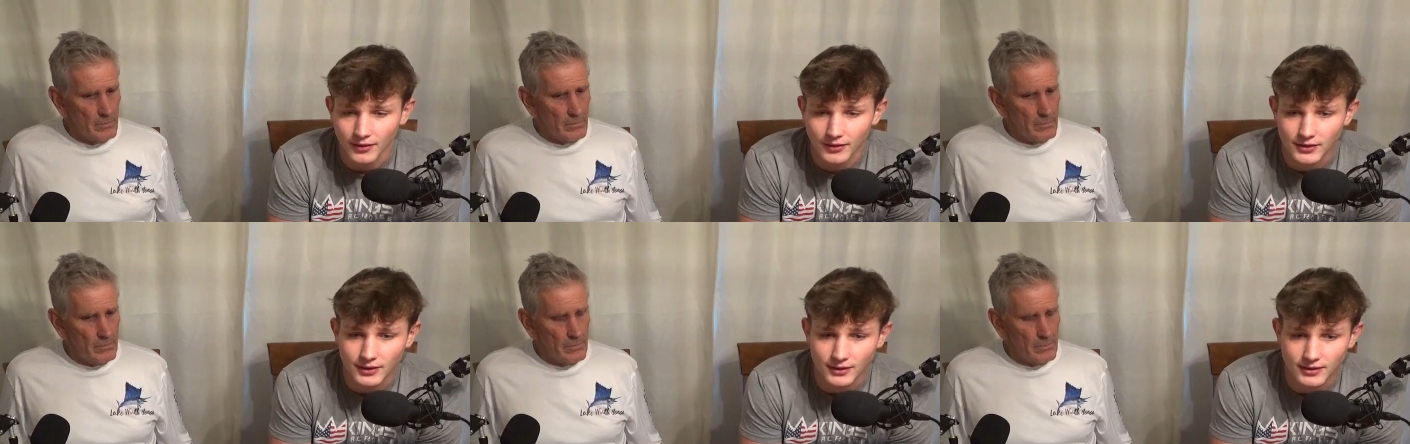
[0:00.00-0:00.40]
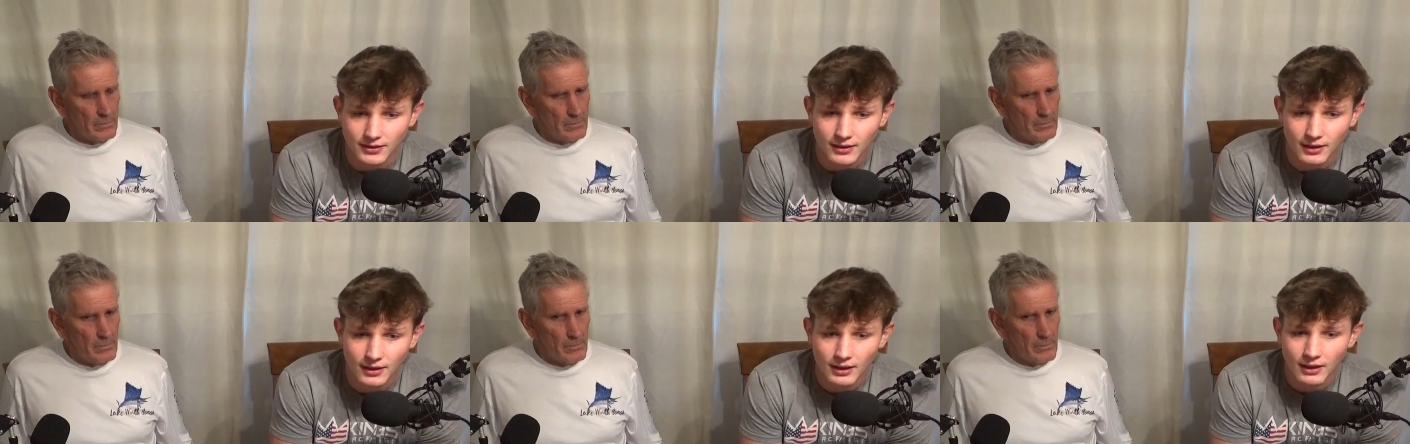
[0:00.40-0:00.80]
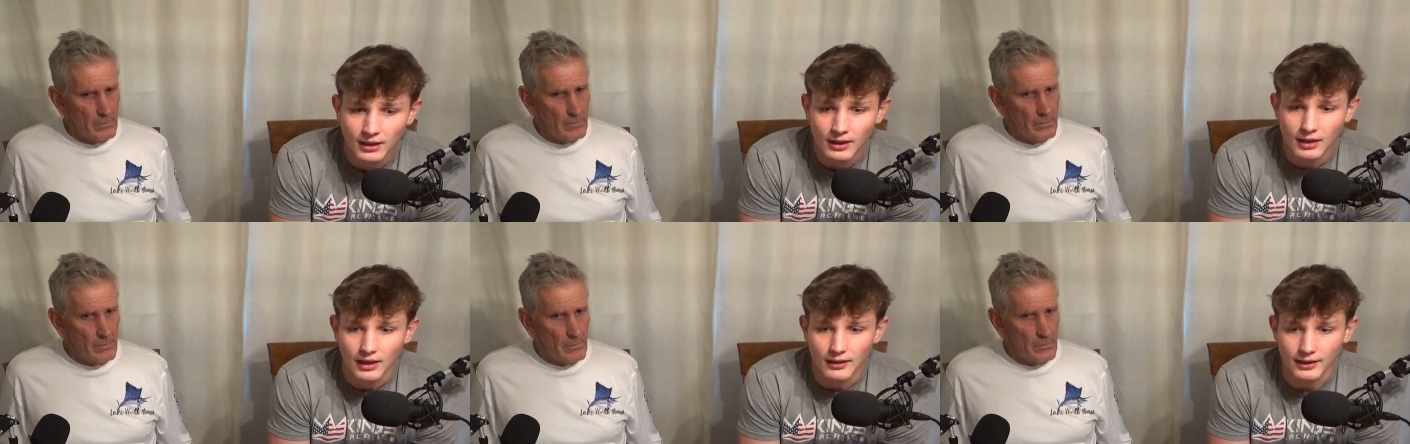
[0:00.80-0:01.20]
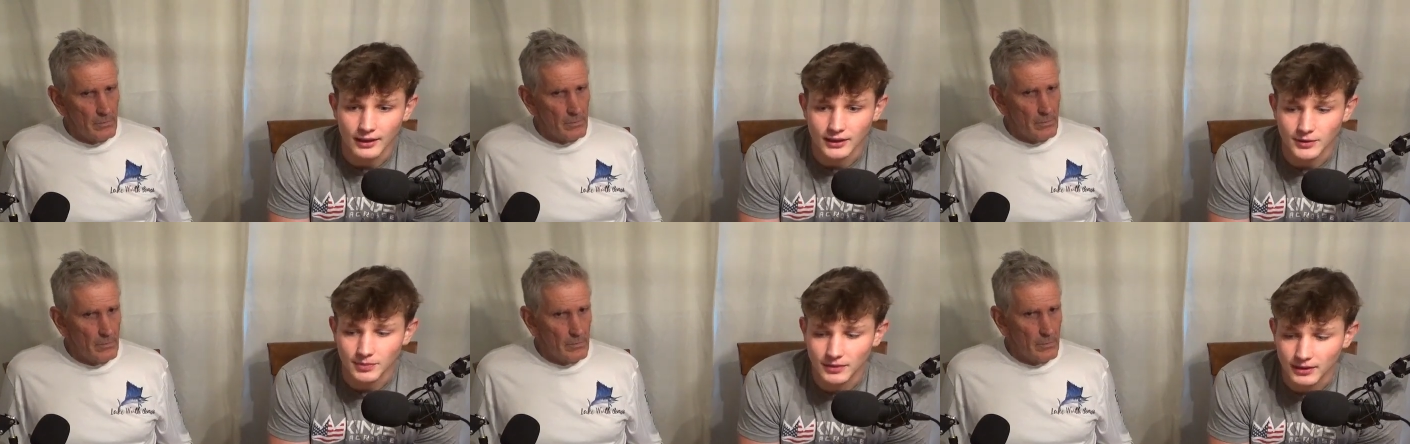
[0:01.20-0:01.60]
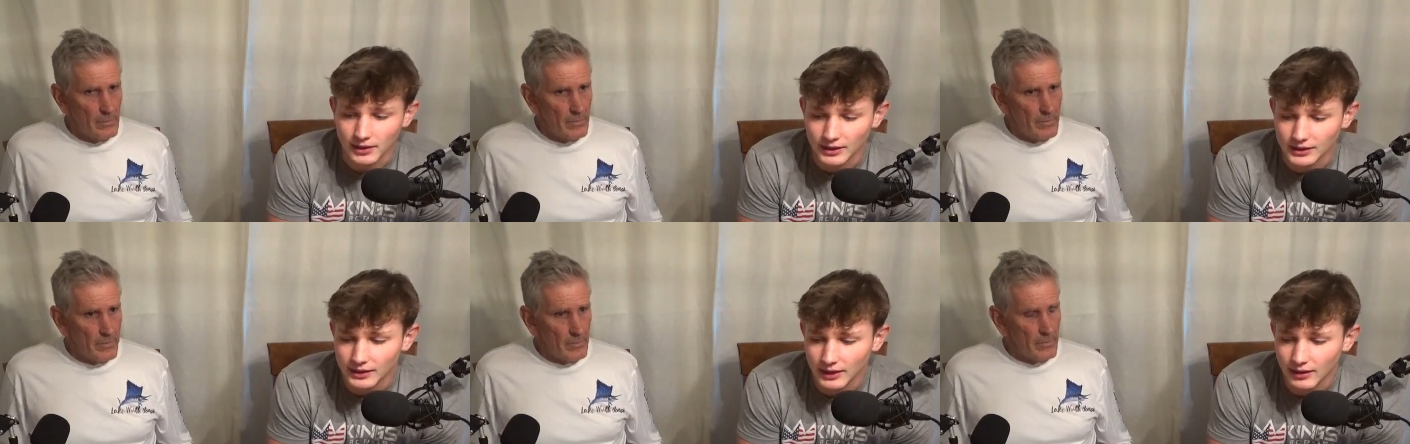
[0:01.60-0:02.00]
Speaker 1: It's I think it's because
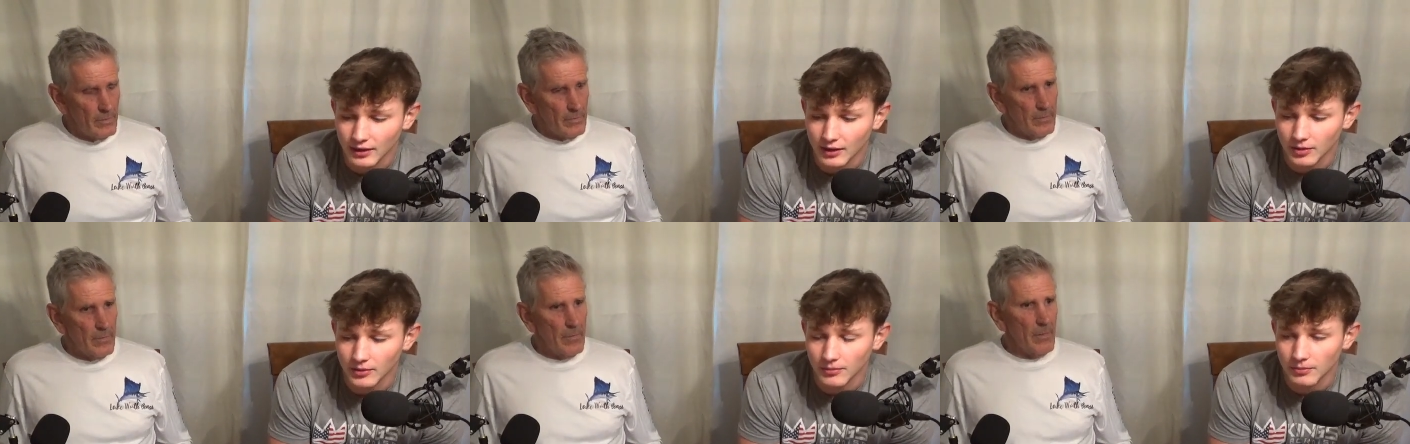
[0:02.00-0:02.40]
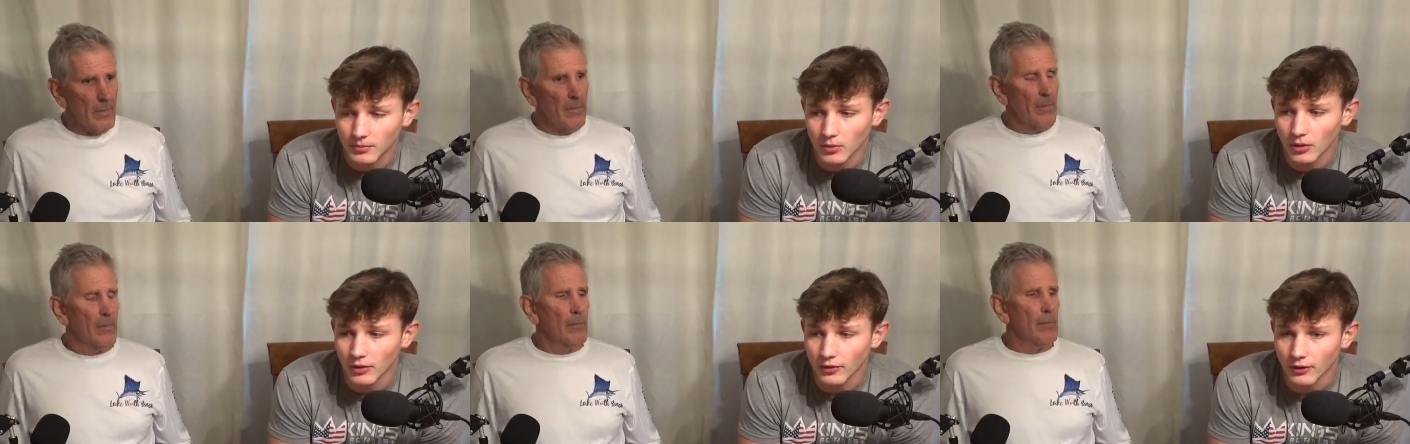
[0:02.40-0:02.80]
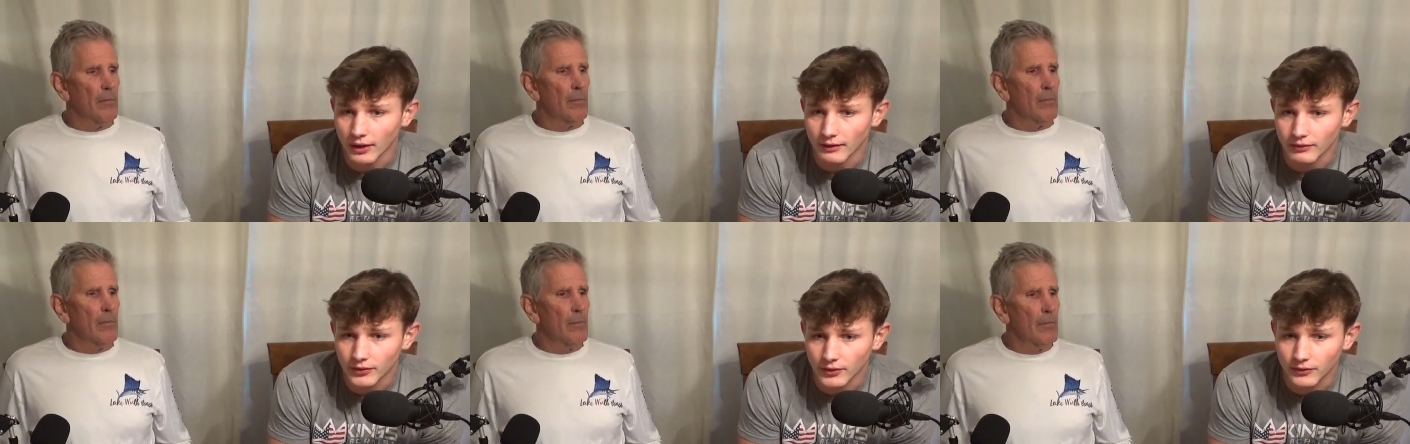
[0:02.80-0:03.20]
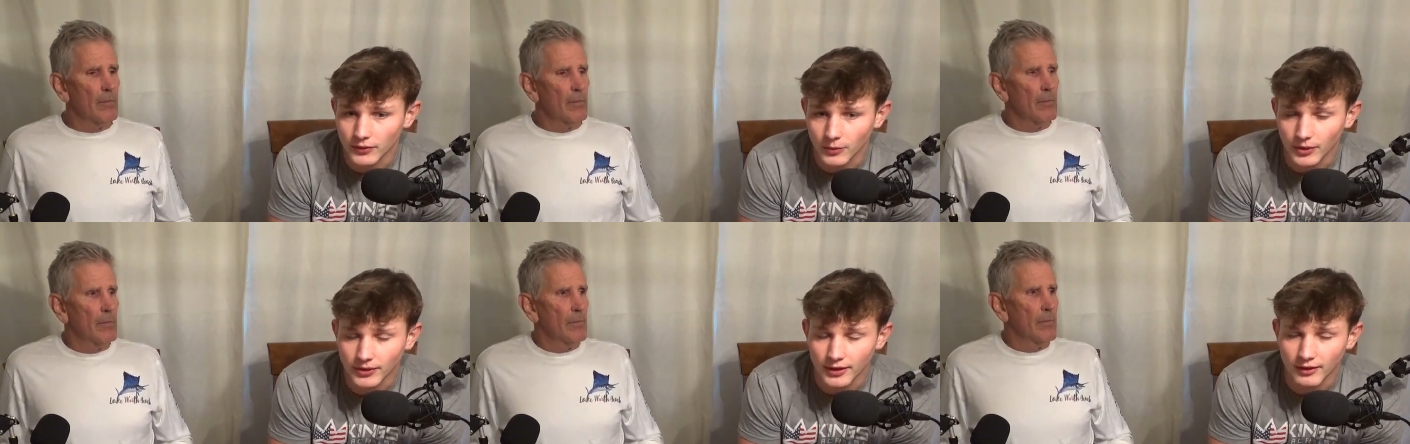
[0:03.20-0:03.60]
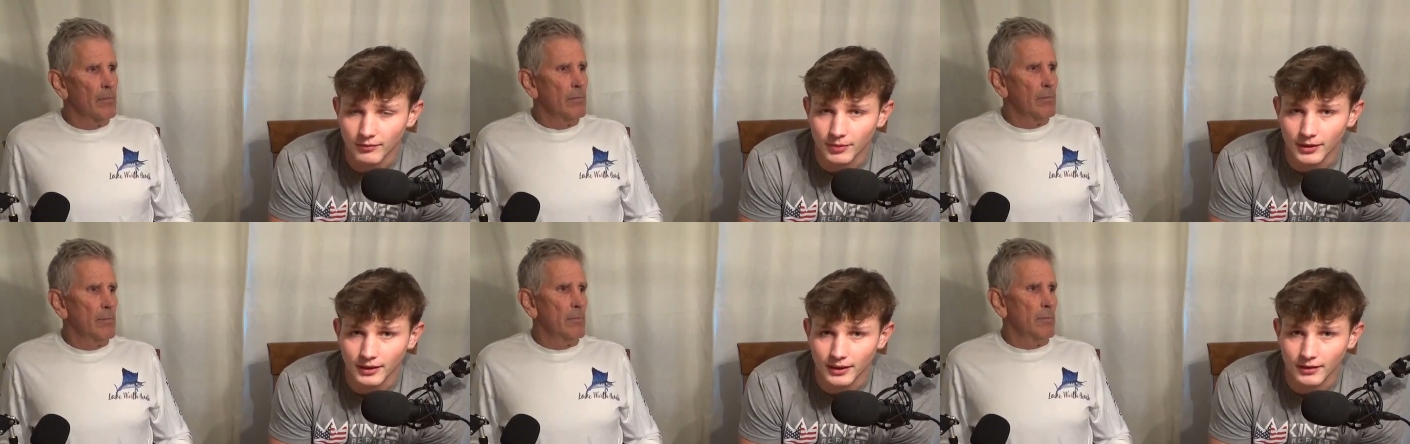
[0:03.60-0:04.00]
they are more grateful for what they've
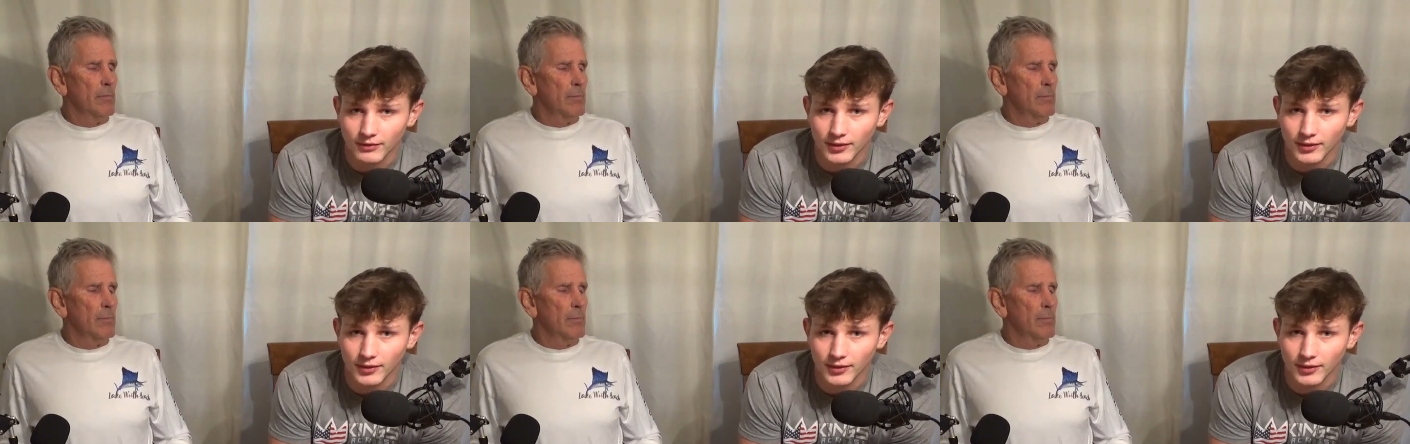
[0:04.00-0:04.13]
been given,